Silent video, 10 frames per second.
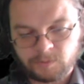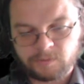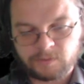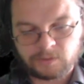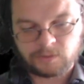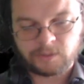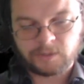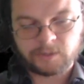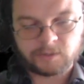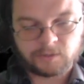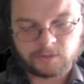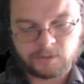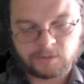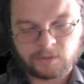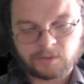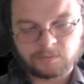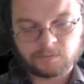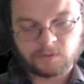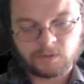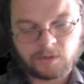this previous slide, I
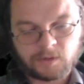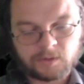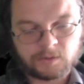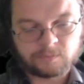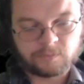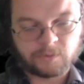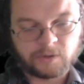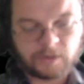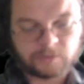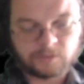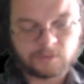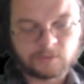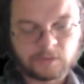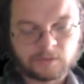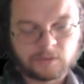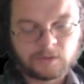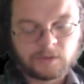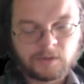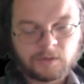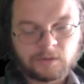pointed out to you that
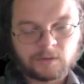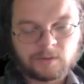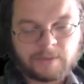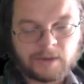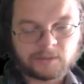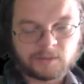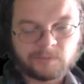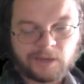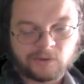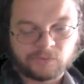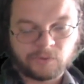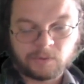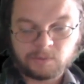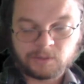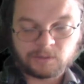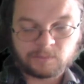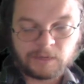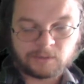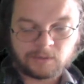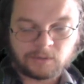the mass can be out front because the
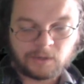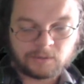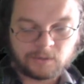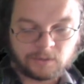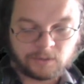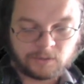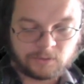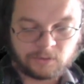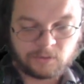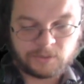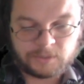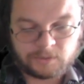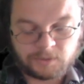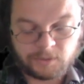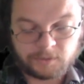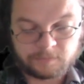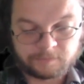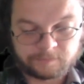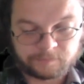mass is a constant. It can also go inside.